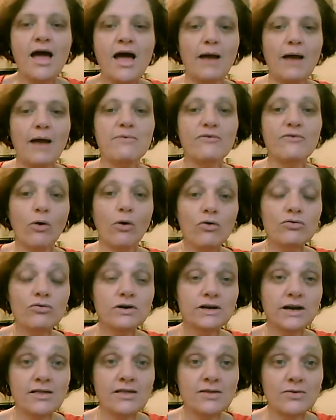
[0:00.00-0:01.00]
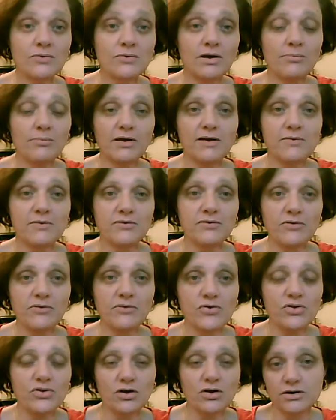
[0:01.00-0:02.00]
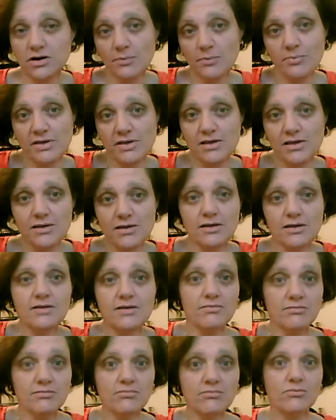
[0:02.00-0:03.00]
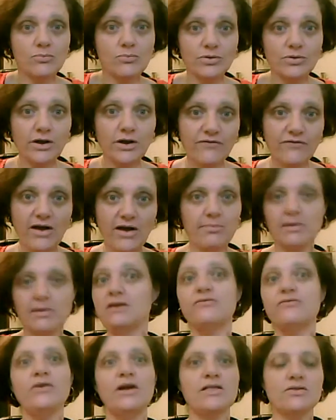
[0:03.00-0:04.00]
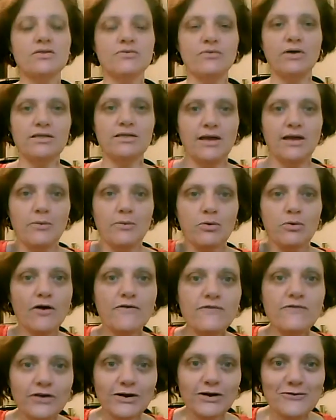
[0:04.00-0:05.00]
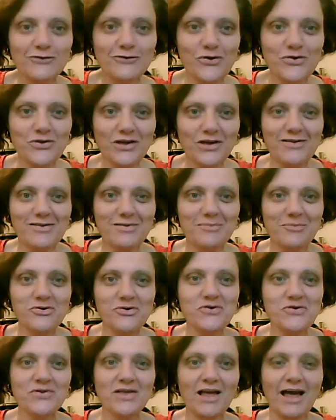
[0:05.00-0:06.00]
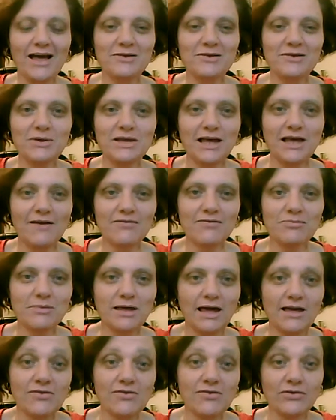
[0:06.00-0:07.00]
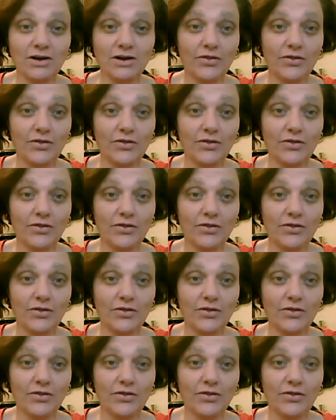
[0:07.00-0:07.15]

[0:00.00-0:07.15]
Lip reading: And we've all run into it because we've all started our businesses with our family and friends, right? They were our very first customers, and we gave them cakes for